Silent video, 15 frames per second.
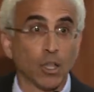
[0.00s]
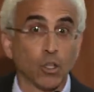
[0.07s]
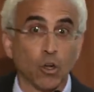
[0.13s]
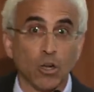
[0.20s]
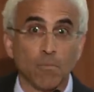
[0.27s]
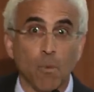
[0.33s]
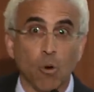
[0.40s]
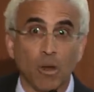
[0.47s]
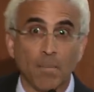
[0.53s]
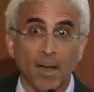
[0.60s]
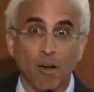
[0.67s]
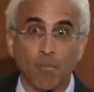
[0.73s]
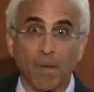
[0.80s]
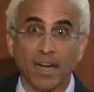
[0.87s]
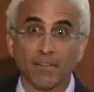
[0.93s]
learn more
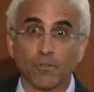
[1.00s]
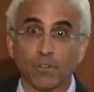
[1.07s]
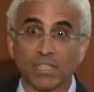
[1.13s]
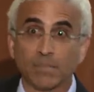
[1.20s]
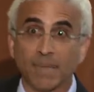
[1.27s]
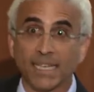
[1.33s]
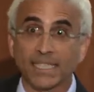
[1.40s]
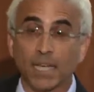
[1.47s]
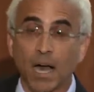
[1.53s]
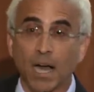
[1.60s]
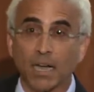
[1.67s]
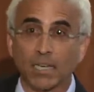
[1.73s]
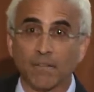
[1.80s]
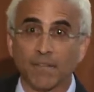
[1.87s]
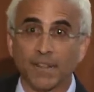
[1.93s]
about mindfulness-based
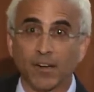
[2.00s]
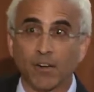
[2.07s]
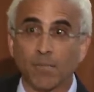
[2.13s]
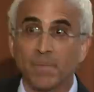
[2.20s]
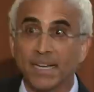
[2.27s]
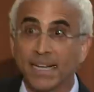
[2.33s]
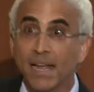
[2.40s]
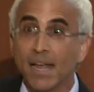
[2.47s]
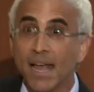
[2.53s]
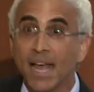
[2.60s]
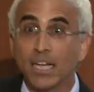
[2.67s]
cognitive therapy